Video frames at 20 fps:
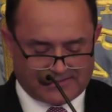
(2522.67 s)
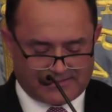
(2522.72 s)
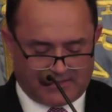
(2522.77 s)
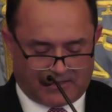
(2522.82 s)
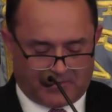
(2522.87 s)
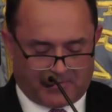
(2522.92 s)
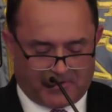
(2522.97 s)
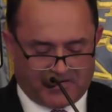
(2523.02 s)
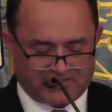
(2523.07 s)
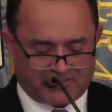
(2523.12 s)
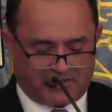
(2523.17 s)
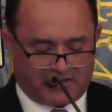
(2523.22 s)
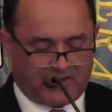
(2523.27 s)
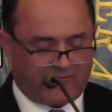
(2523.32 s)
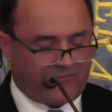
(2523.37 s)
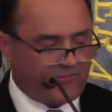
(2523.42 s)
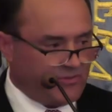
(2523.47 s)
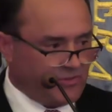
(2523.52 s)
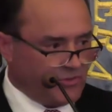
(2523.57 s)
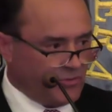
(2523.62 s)
a celebration
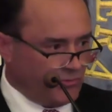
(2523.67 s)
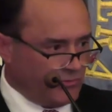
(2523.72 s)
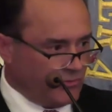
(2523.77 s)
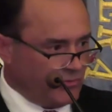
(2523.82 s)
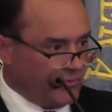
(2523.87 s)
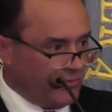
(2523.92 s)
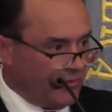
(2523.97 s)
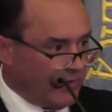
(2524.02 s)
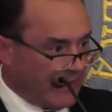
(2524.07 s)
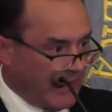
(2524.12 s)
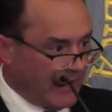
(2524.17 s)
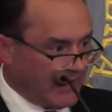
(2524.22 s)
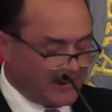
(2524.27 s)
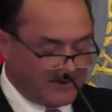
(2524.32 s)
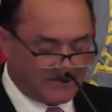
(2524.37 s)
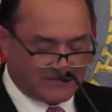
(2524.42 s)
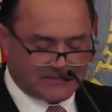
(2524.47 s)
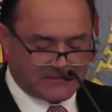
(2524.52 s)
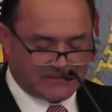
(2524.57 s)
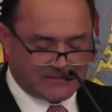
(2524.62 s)
of the new
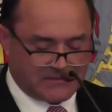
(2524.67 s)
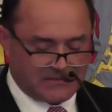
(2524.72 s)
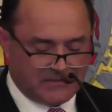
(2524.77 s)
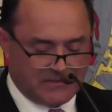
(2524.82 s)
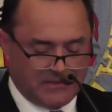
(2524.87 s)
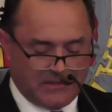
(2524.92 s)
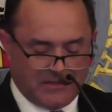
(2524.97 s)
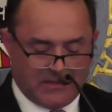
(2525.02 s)
alliance,